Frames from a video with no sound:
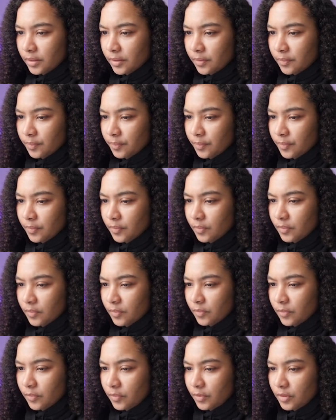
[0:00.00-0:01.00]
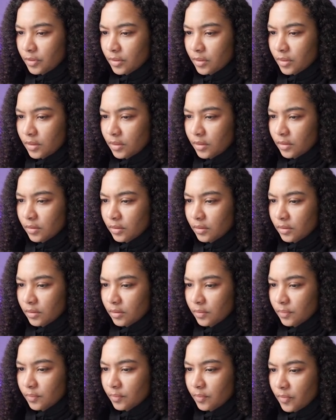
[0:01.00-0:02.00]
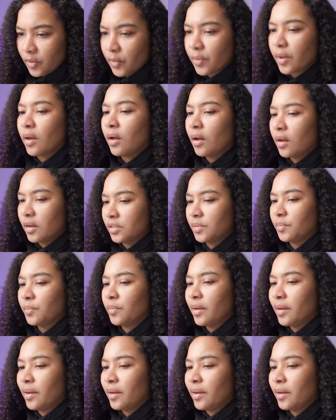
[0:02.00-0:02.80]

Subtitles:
good. Start. Okay, awesome.